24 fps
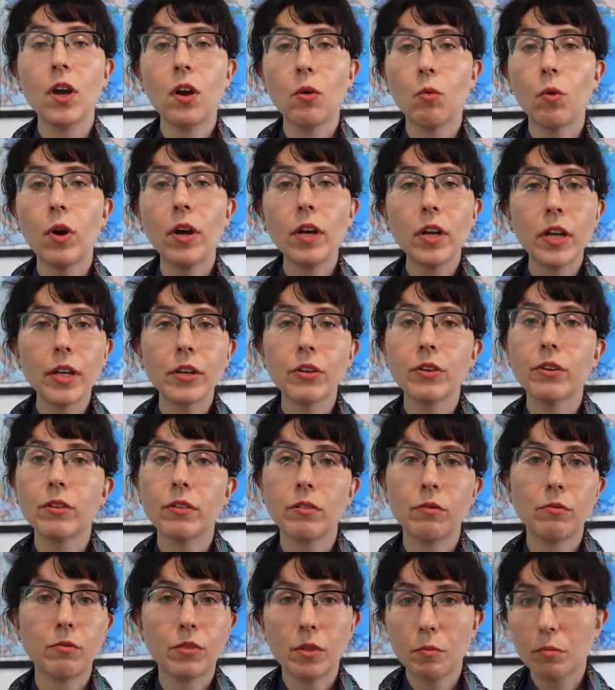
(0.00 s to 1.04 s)
One, I
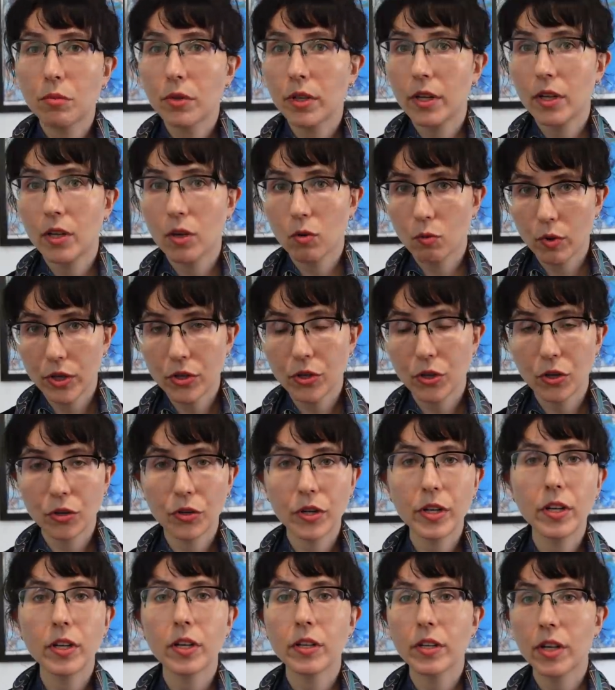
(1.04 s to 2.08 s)
could simply return
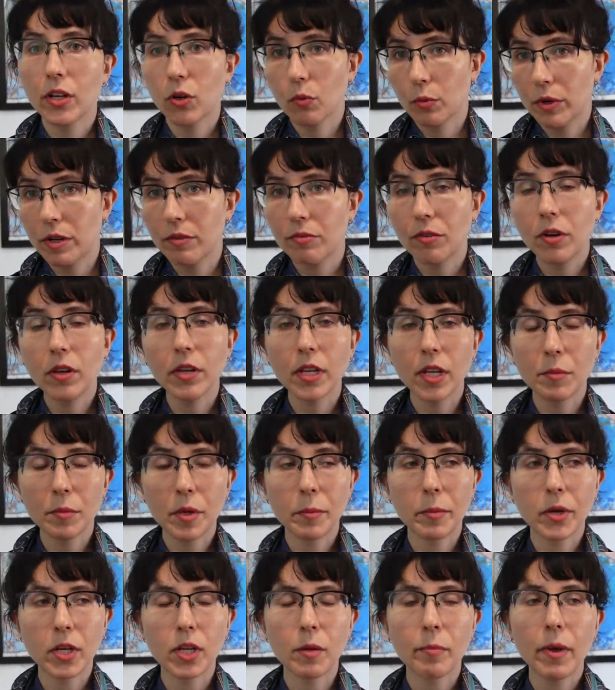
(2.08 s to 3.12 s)
it and get a refund, get my
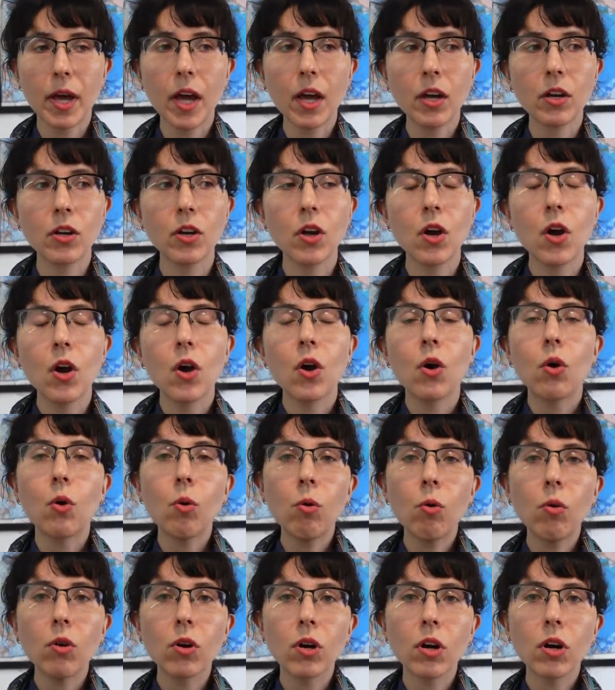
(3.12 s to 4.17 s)
money back,
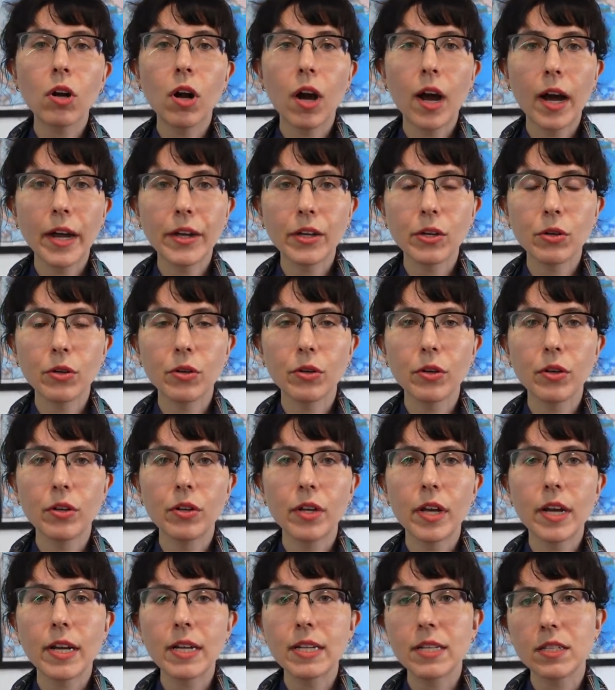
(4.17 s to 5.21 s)
or I
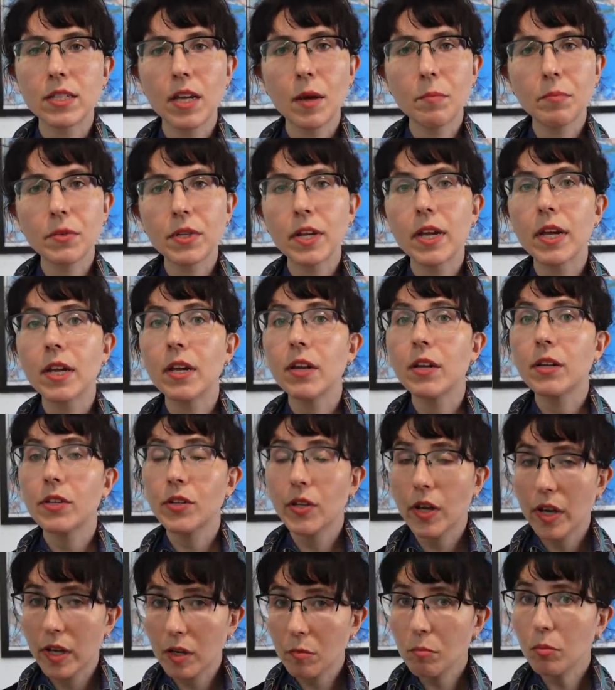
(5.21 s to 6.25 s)
could accept a
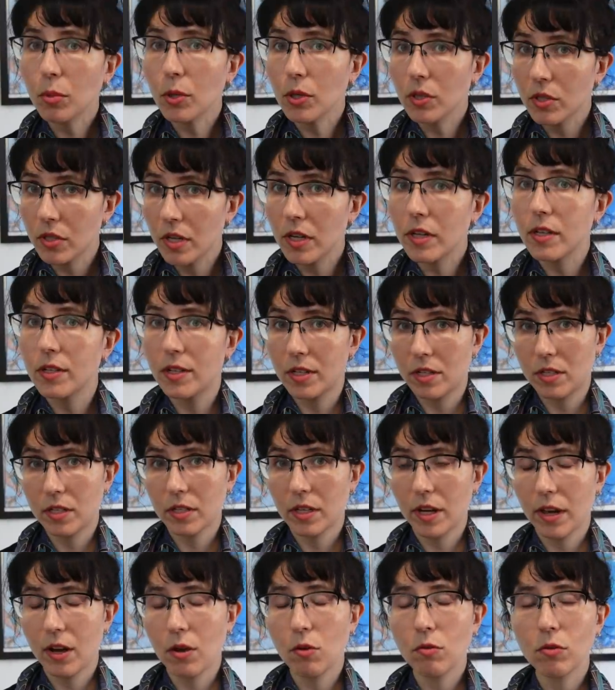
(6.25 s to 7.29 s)
10%
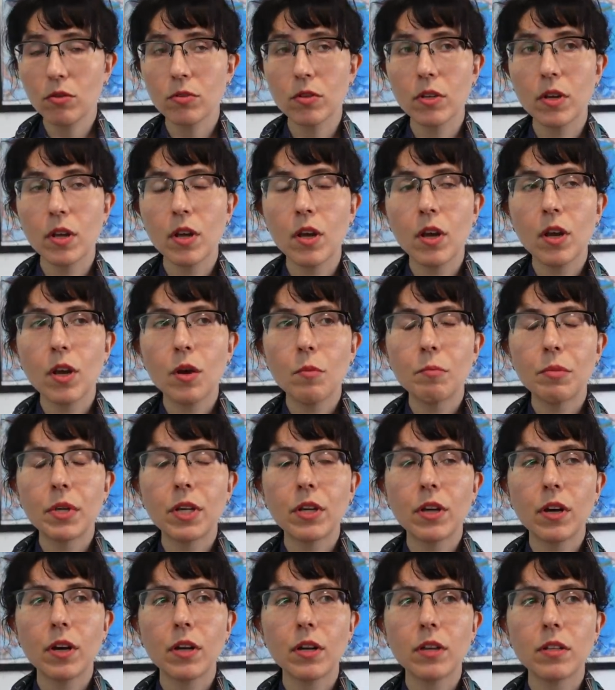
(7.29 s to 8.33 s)
discount
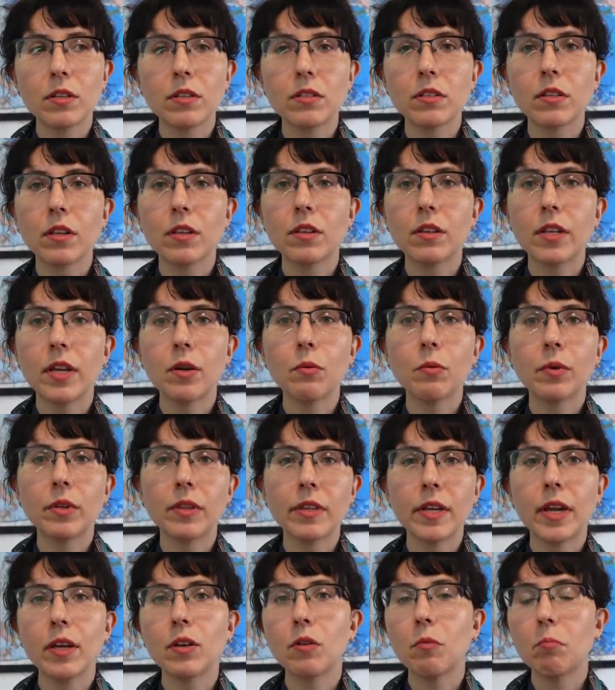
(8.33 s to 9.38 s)
because they would
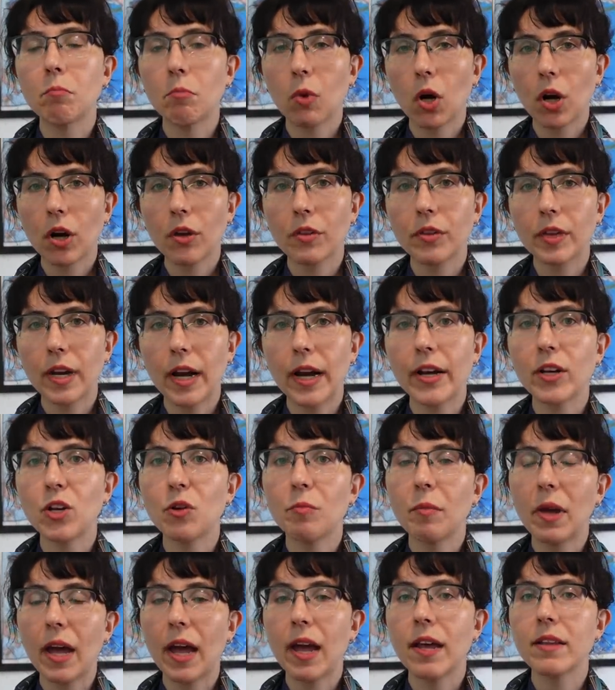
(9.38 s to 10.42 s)
then mark the
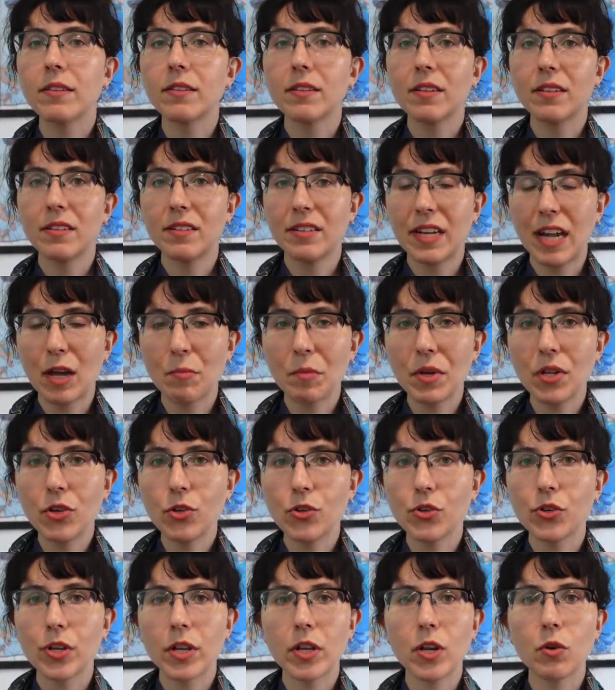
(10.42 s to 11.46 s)
item as
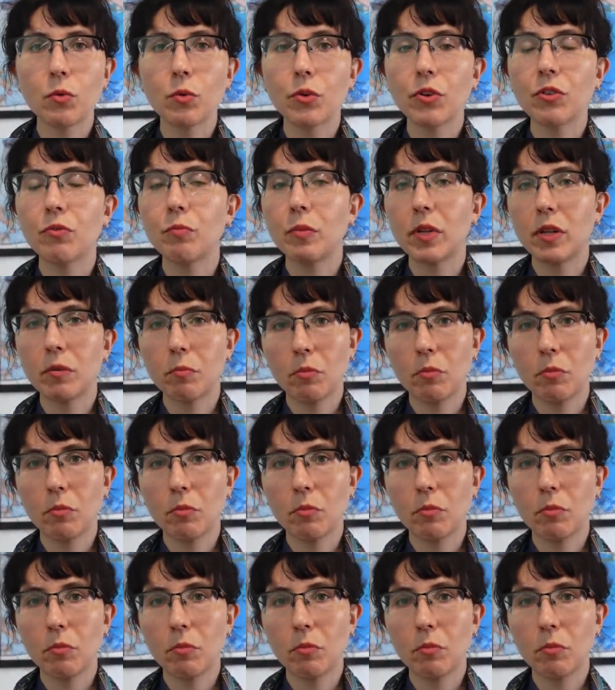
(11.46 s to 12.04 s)
damaged and it would have been